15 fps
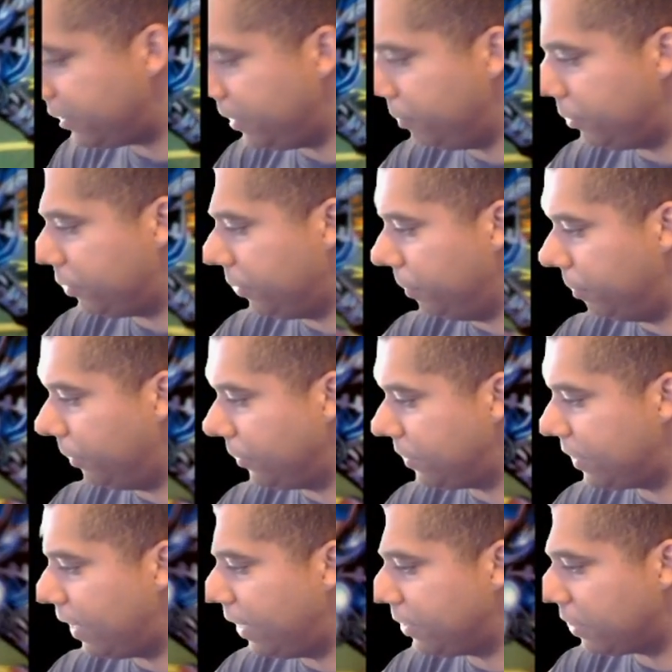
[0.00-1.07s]
between both
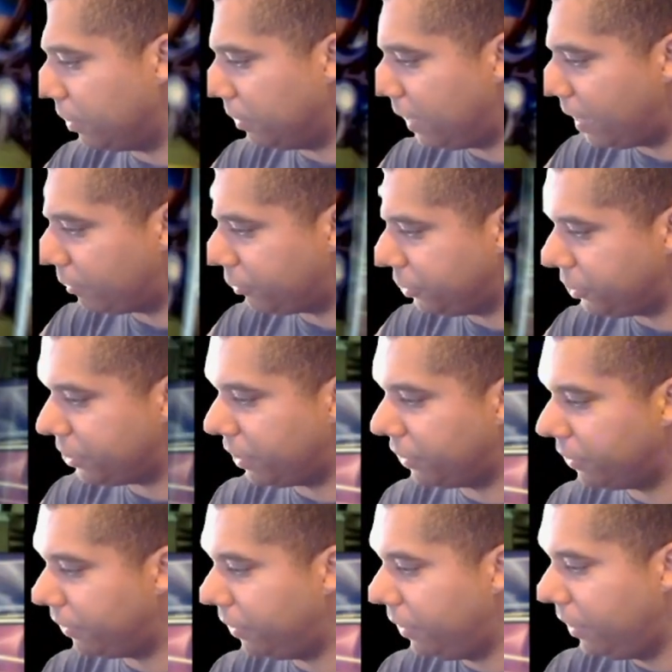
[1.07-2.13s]
sides going after each
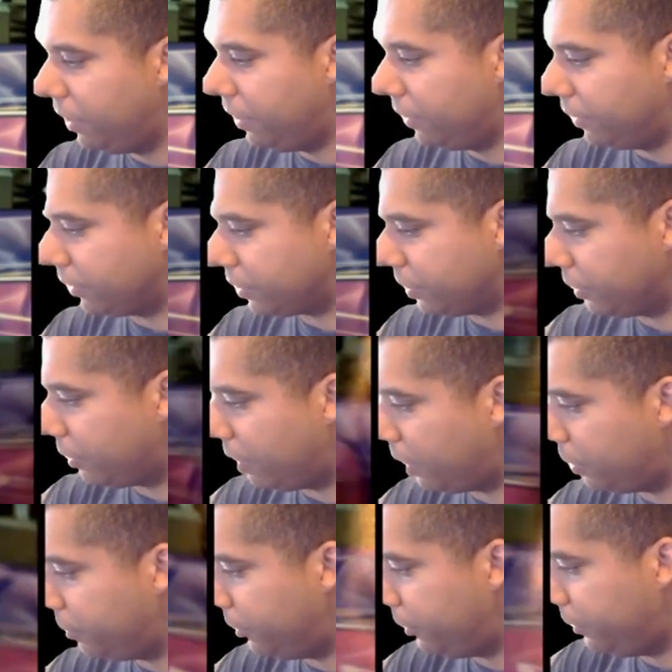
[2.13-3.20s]
other looks
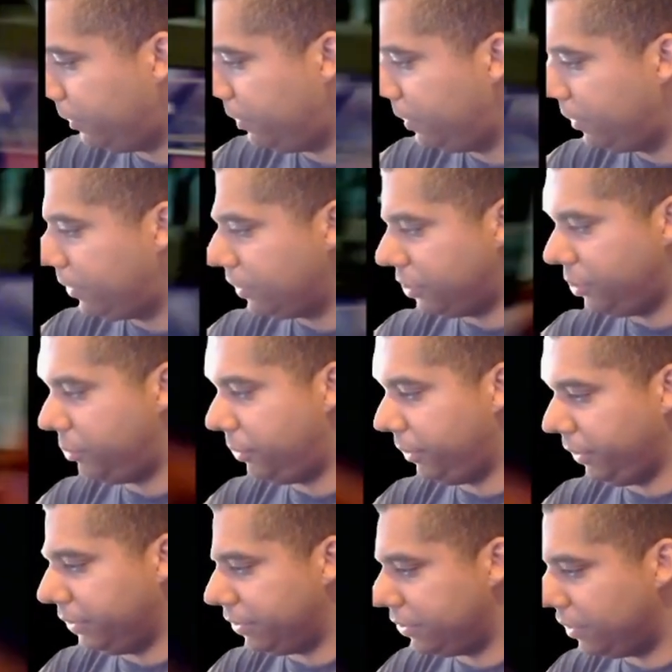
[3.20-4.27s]
incredible. It's just really
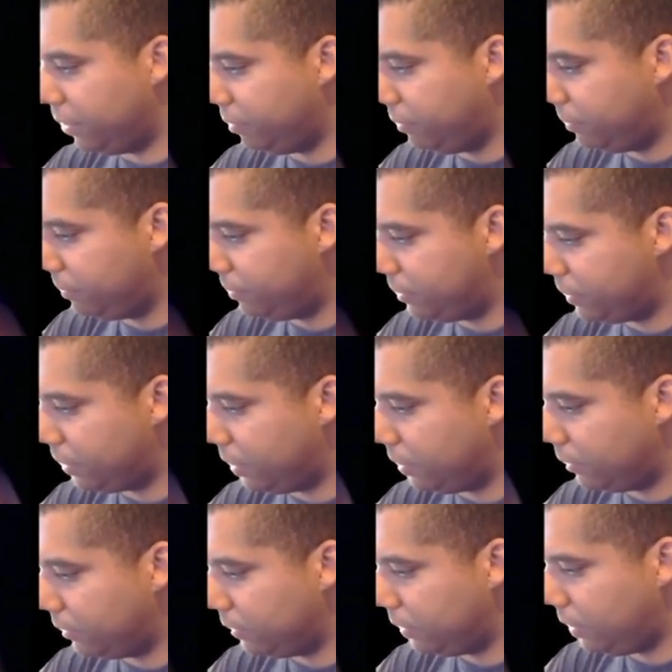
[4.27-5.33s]
good stuff.
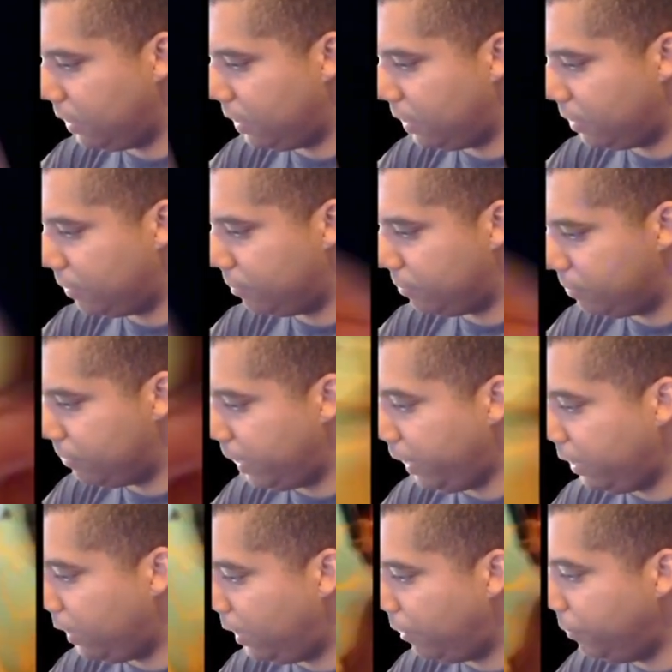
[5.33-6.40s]
So yeah,
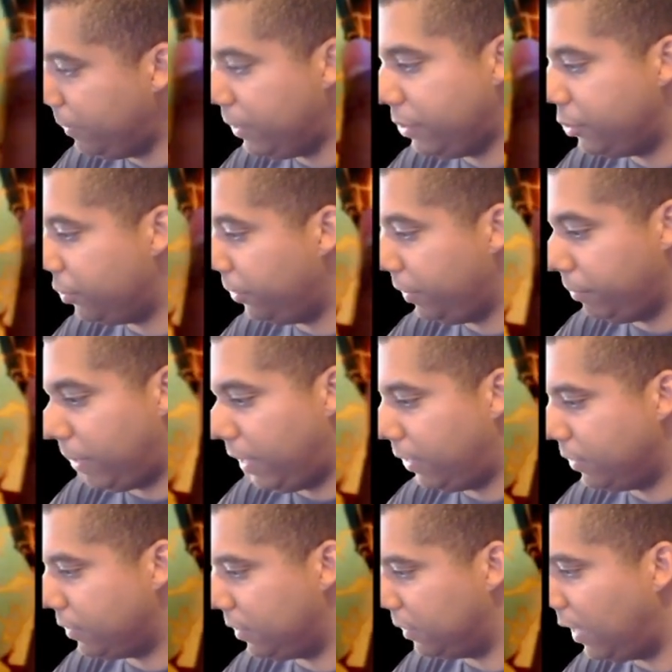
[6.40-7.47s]
I've been enjoying
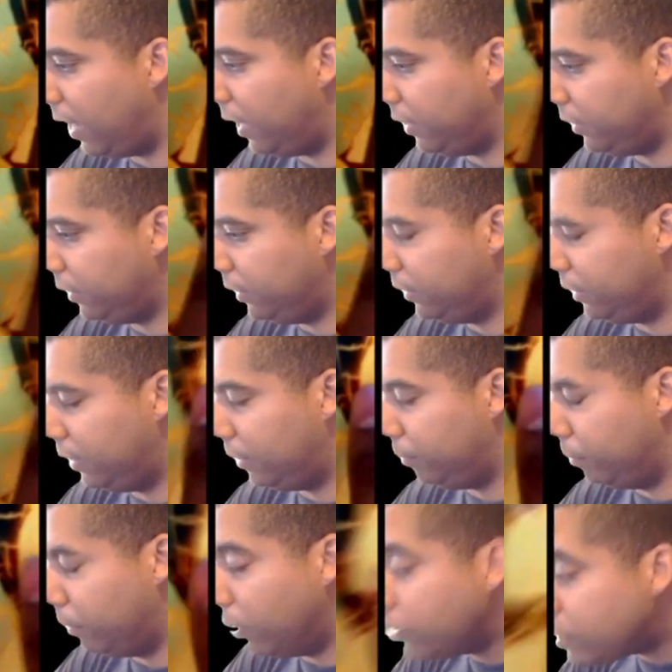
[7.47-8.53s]
Miles a lot.
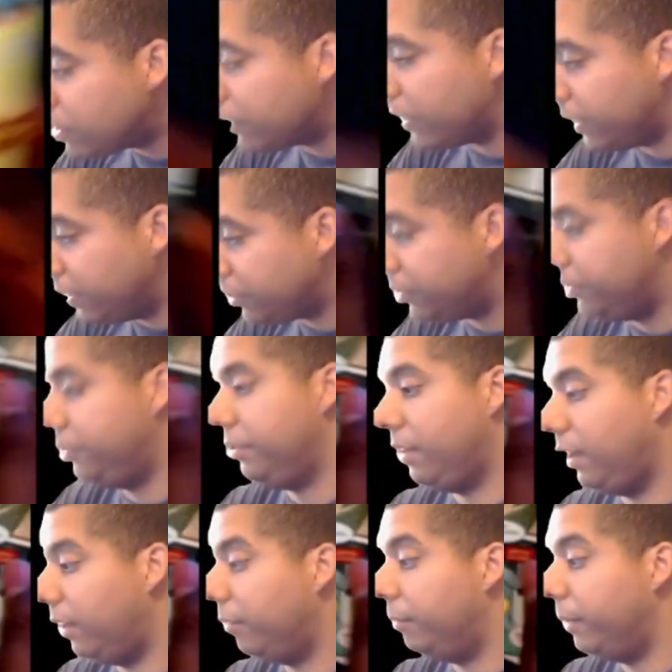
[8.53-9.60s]
Most of the issues
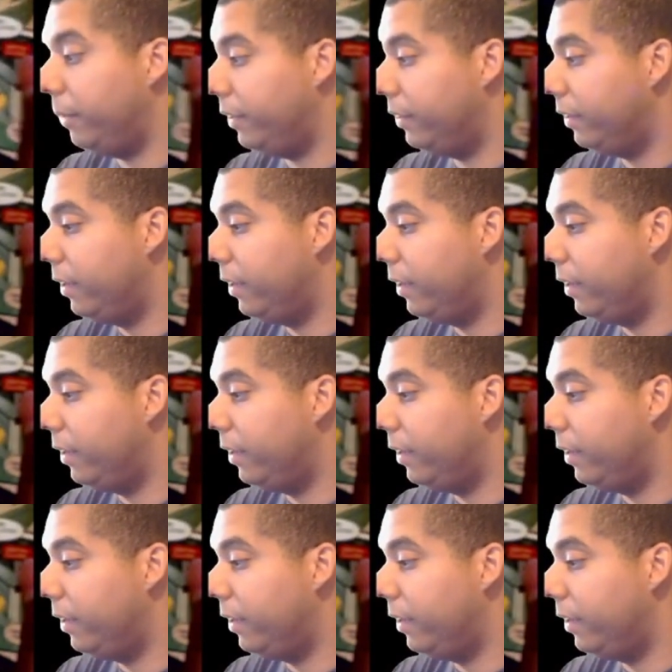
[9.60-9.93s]
have been